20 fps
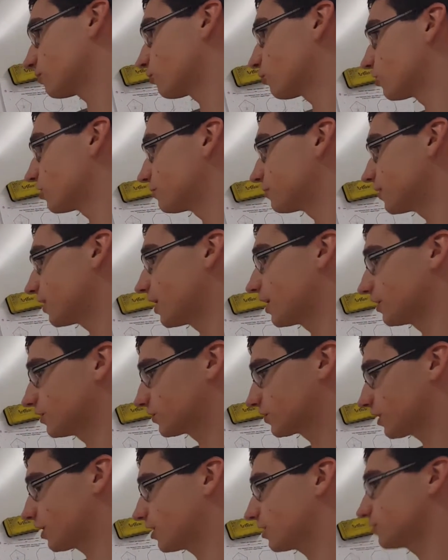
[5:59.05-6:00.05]
are going to be 8
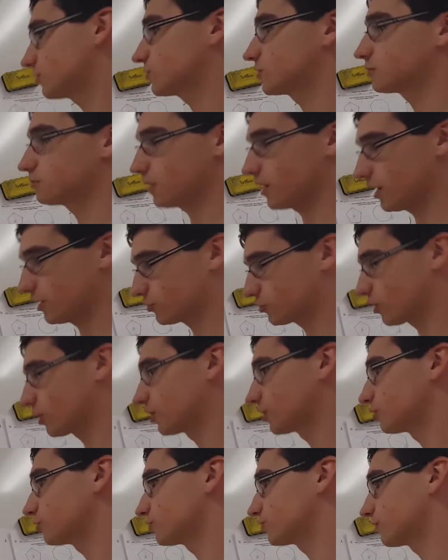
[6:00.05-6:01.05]
sides, 8
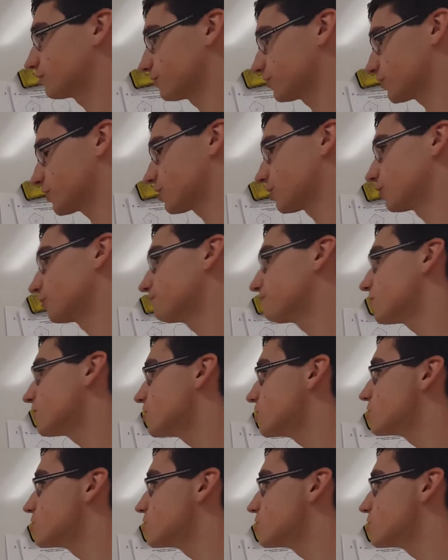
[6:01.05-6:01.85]
triangles from the center.